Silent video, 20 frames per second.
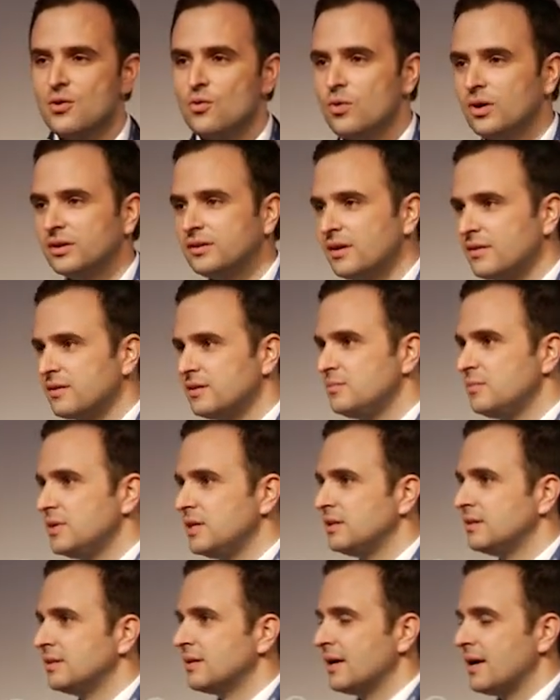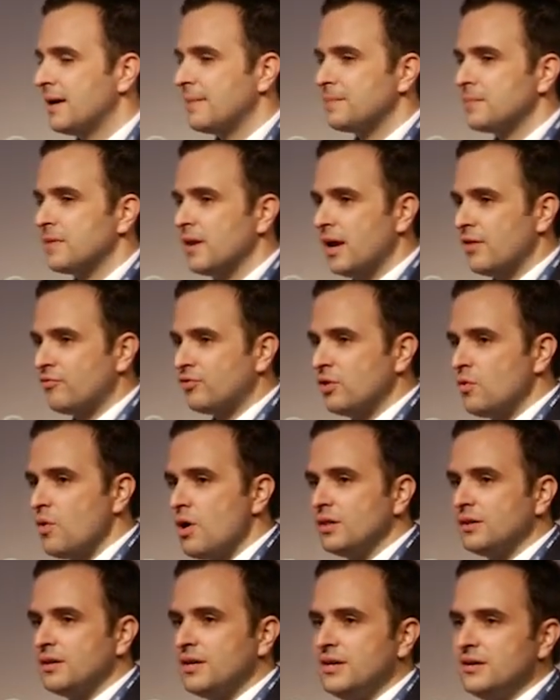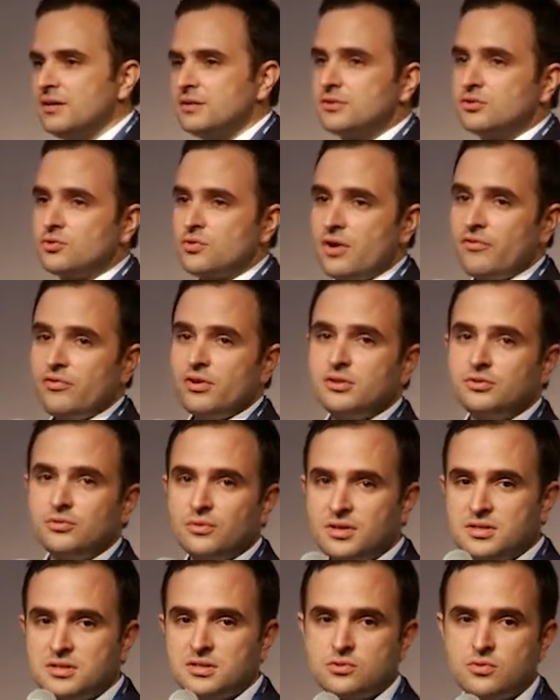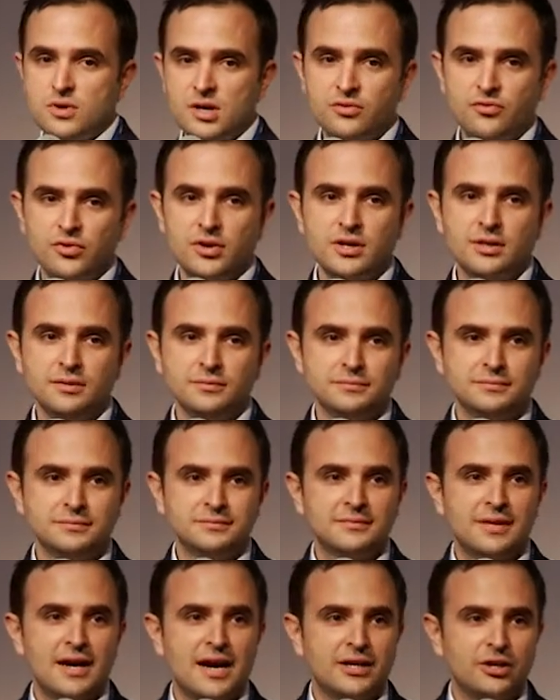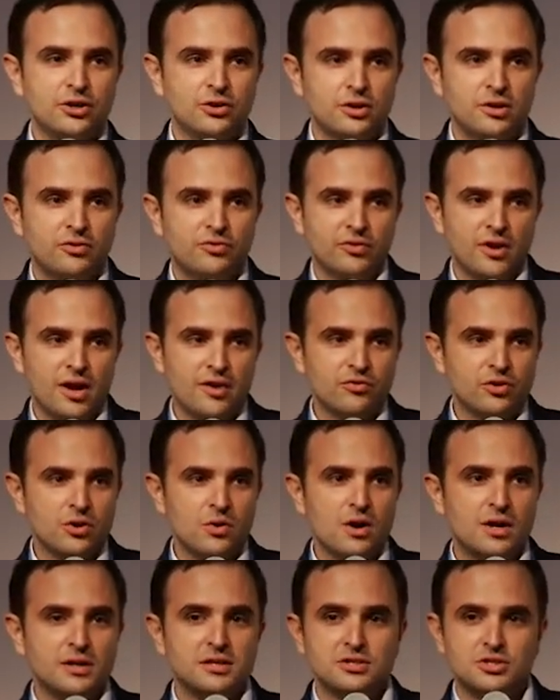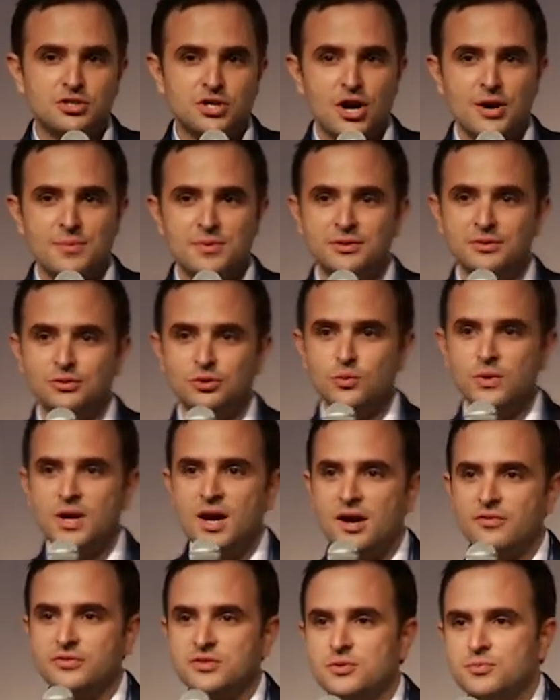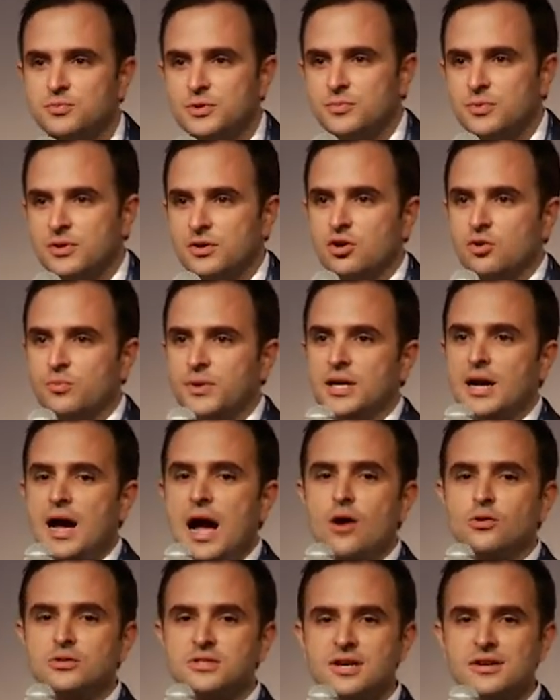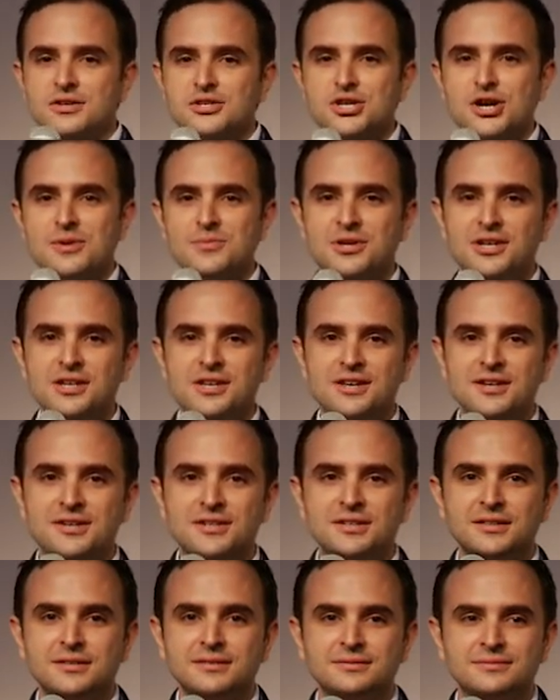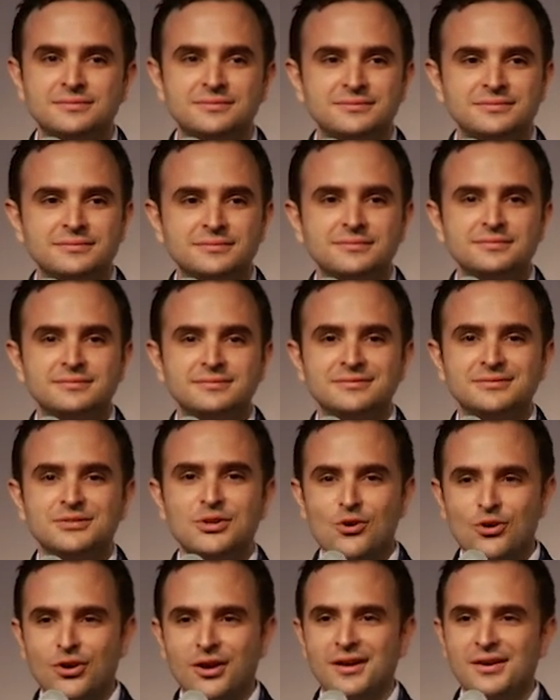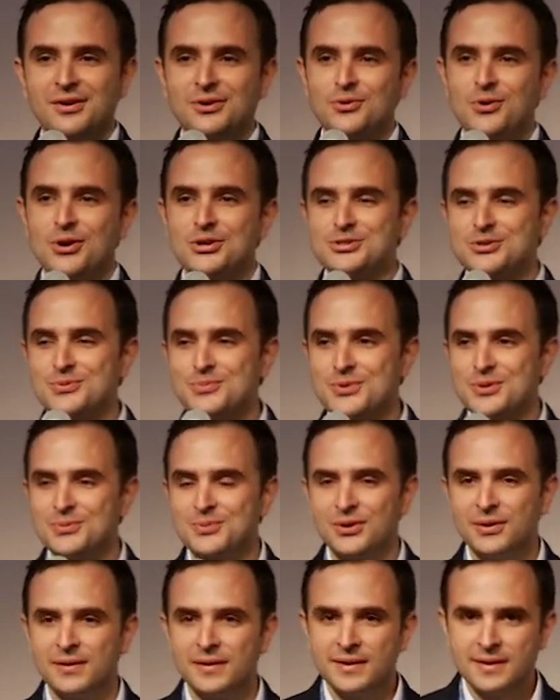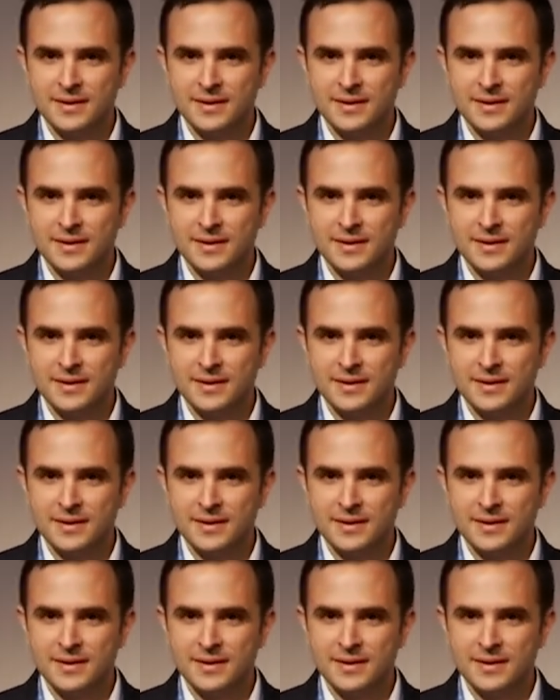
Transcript: What does it mean? Everyone here traveled to this trade fair. I don't know if everyone is German. Do we have some people coming outside Germany here? Okay, quite some people.